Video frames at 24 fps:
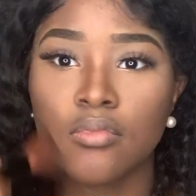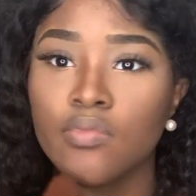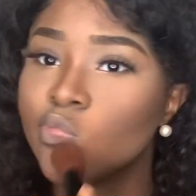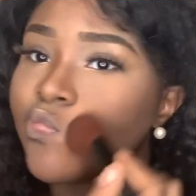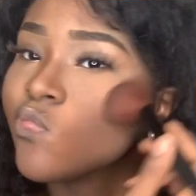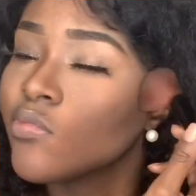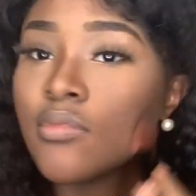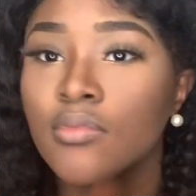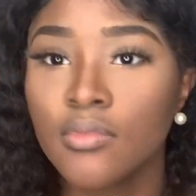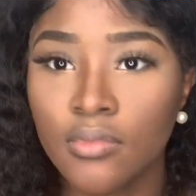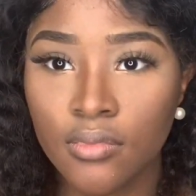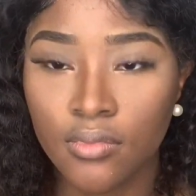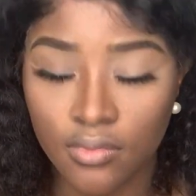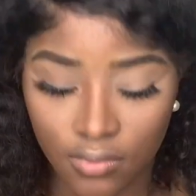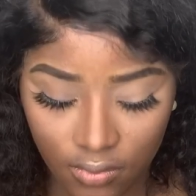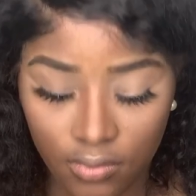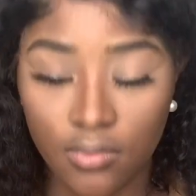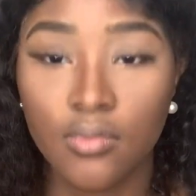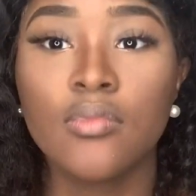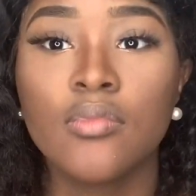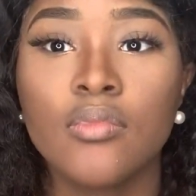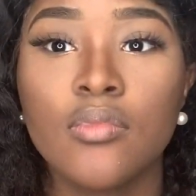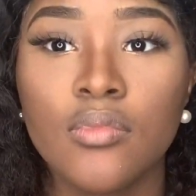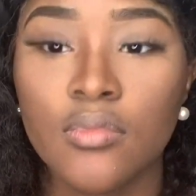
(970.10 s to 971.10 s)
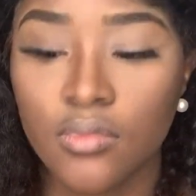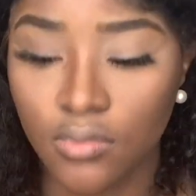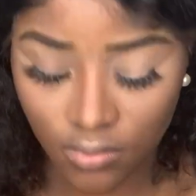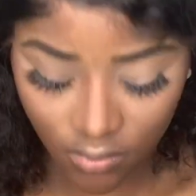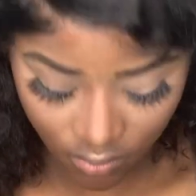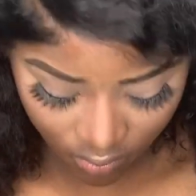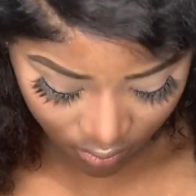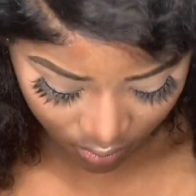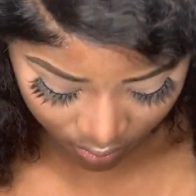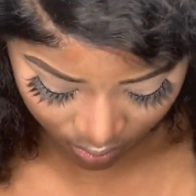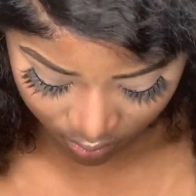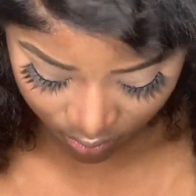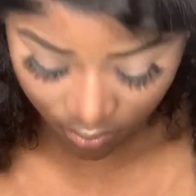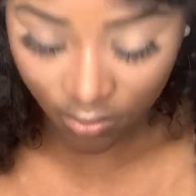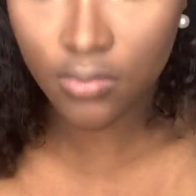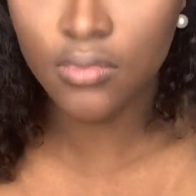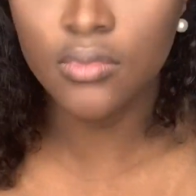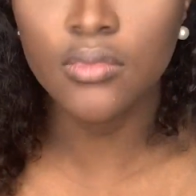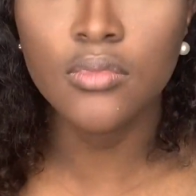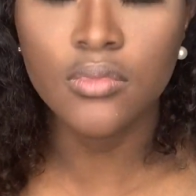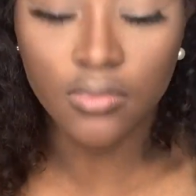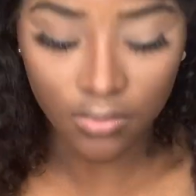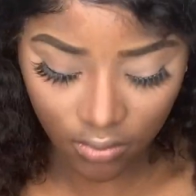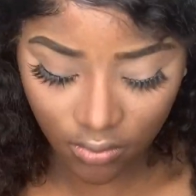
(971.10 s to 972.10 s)
Looks good.
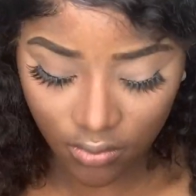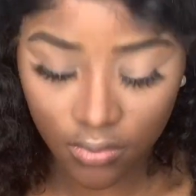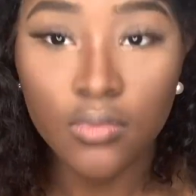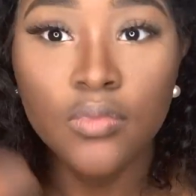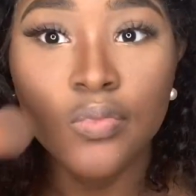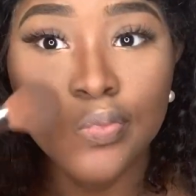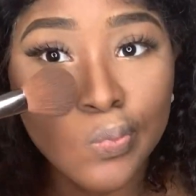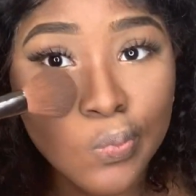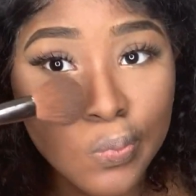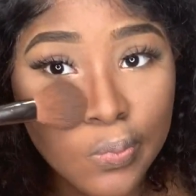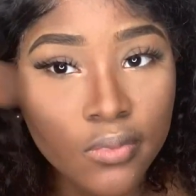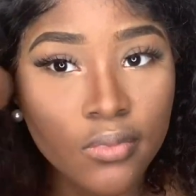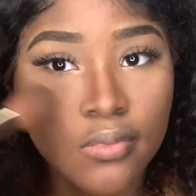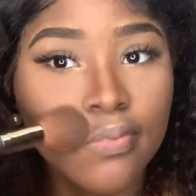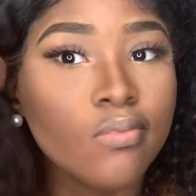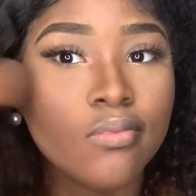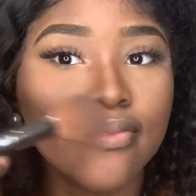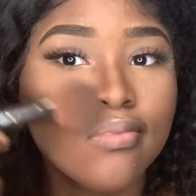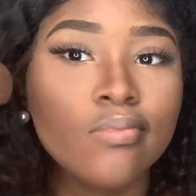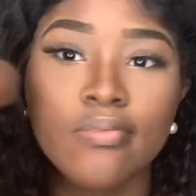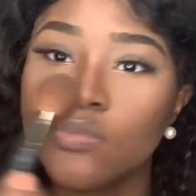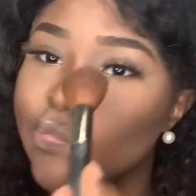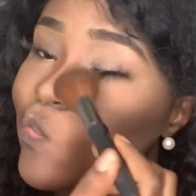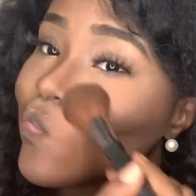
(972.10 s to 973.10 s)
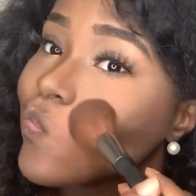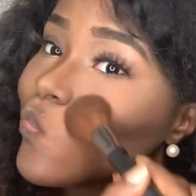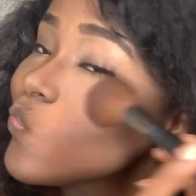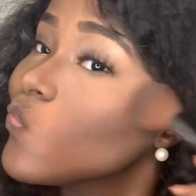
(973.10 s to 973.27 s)
It's well blended. Okay.